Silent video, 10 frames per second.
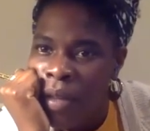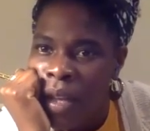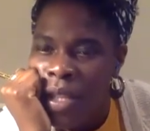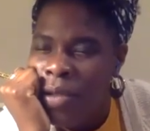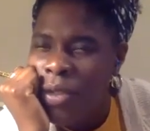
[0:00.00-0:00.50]

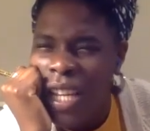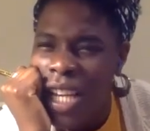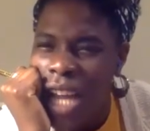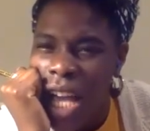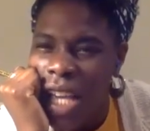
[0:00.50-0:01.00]
It's really
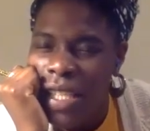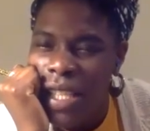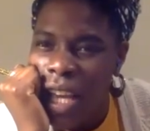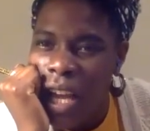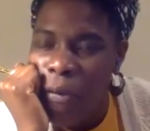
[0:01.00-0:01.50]
nice. Like,
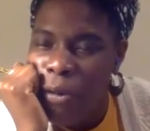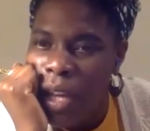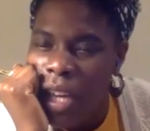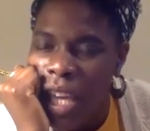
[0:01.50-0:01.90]
I feel like